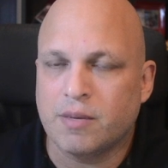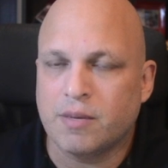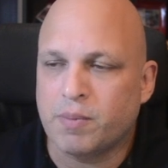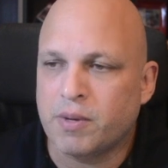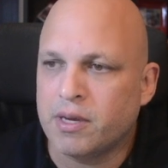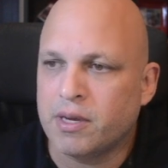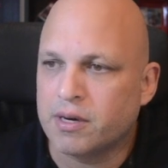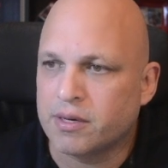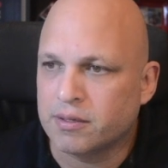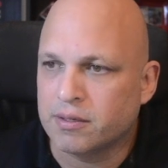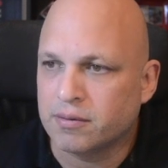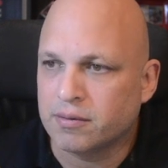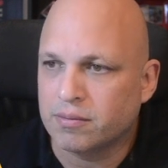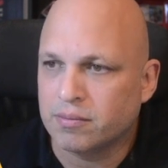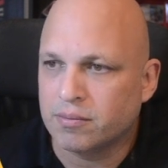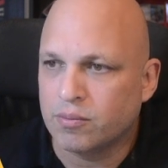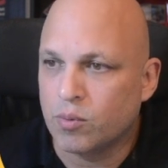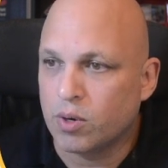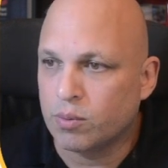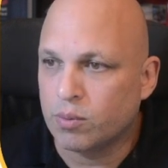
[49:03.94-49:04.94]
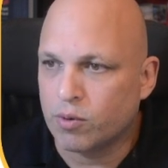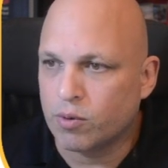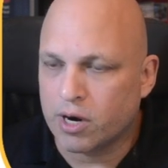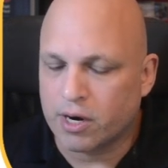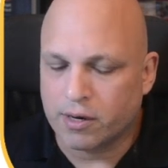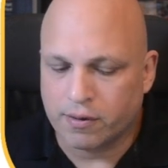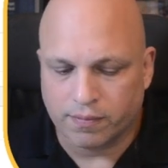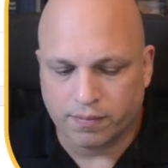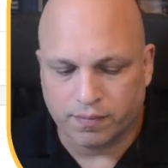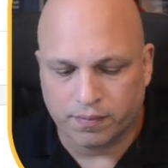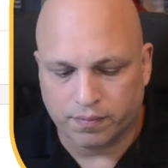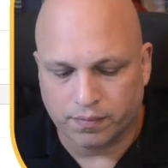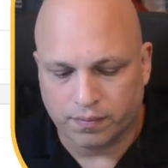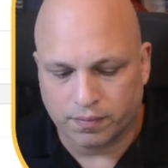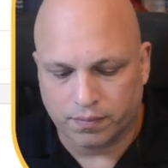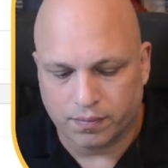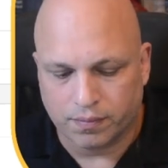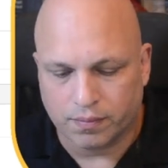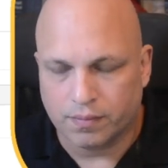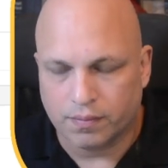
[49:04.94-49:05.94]
here. One more.
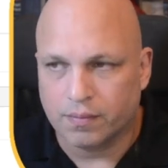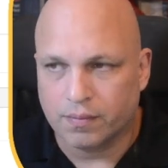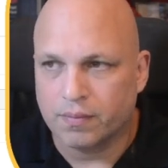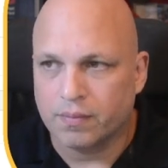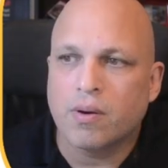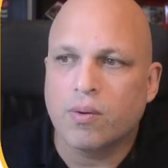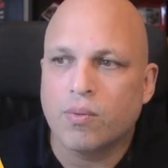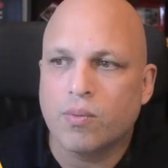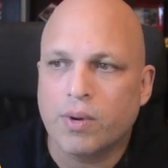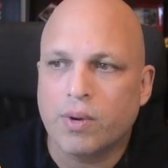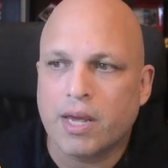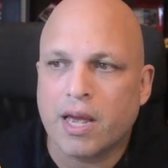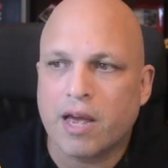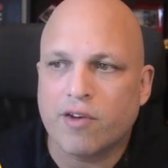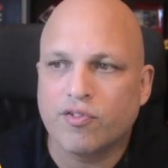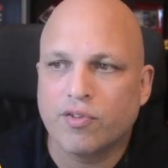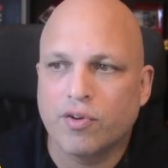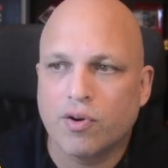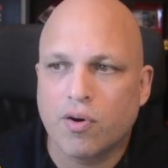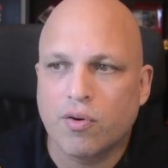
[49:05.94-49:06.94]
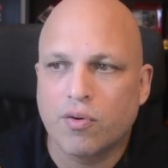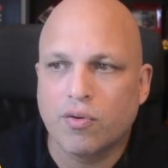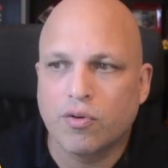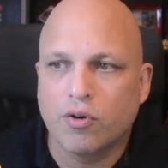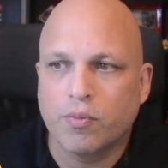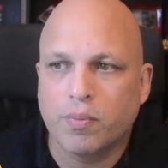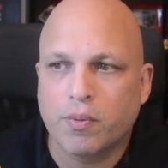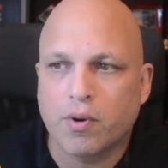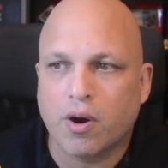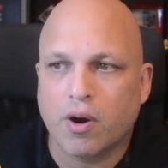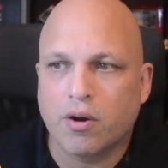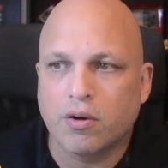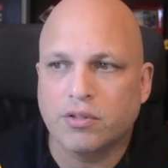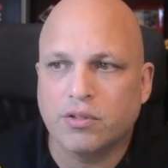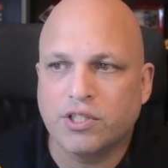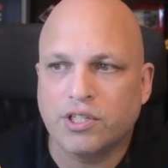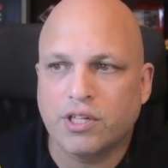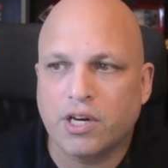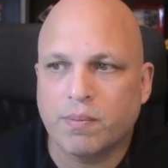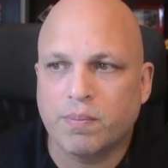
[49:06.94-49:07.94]
We have no group called
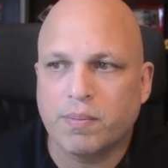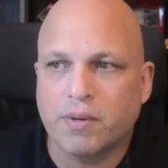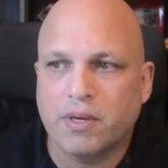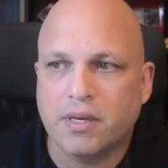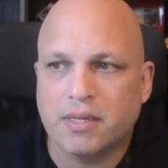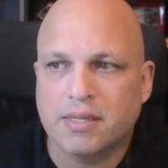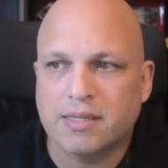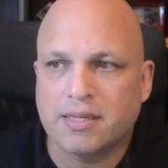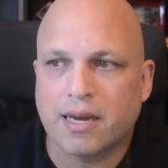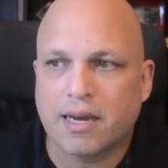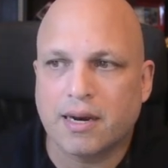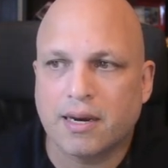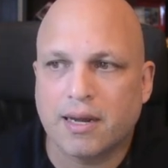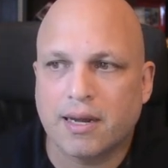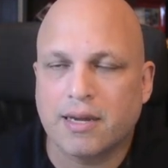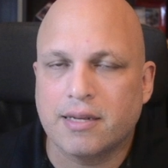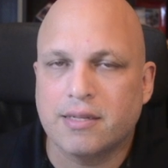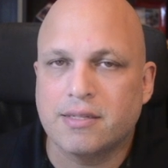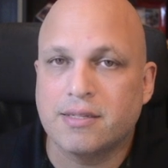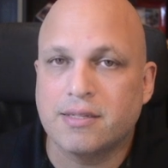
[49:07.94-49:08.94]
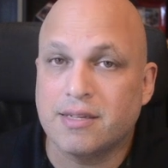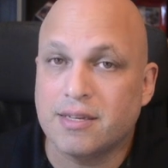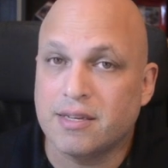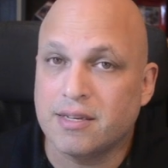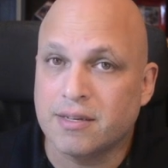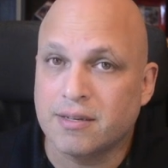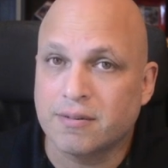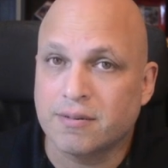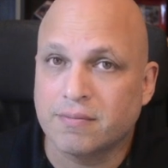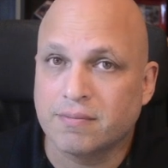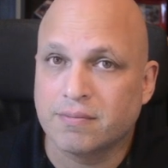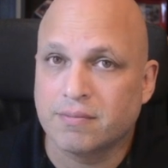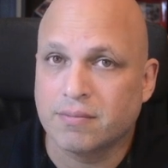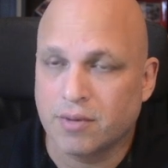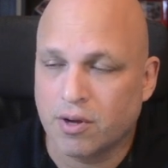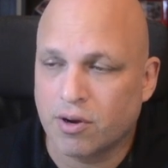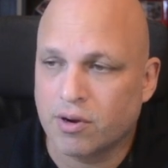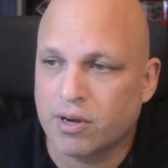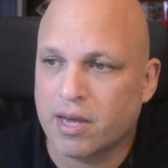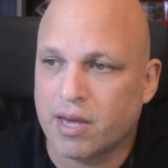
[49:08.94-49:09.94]
grp satellite T,
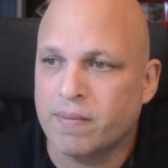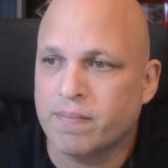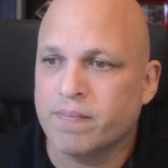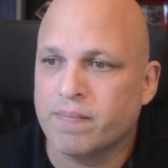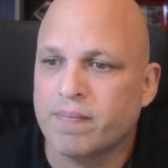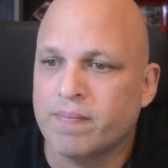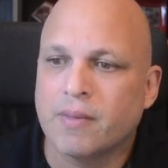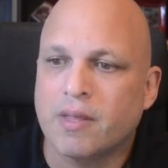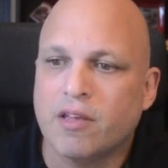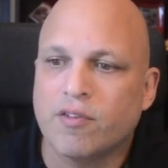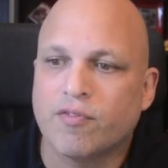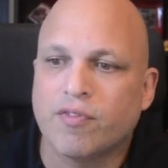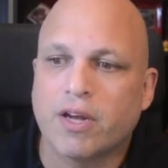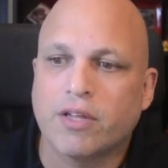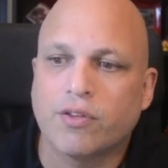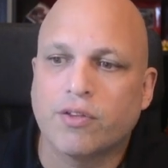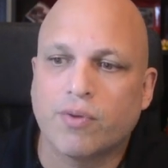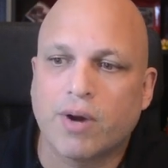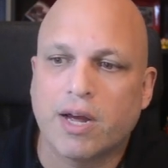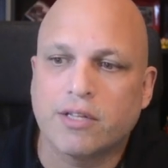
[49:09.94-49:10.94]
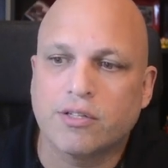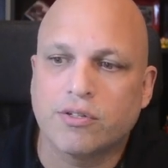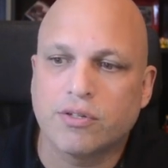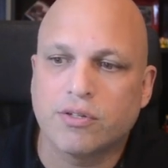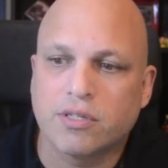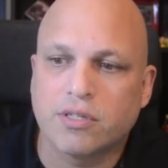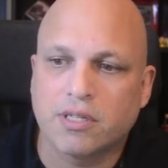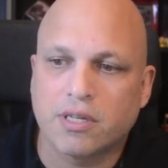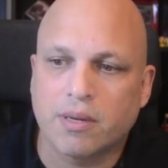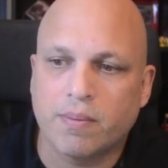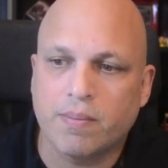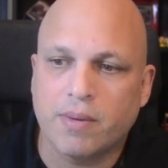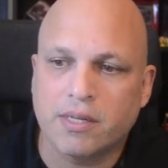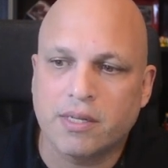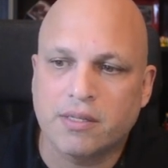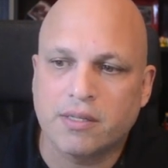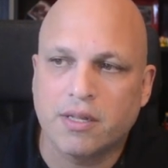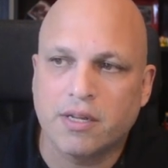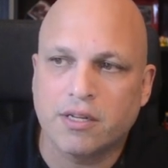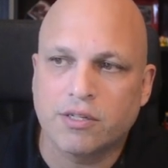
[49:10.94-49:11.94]
okay? If I try to
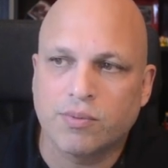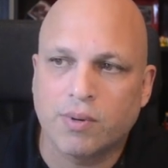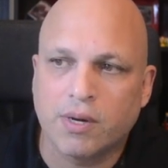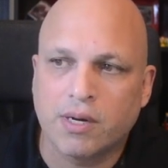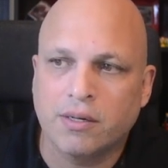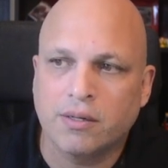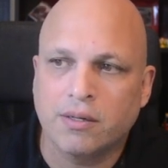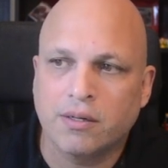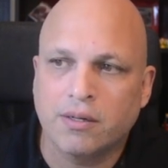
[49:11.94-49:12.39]
submit this one,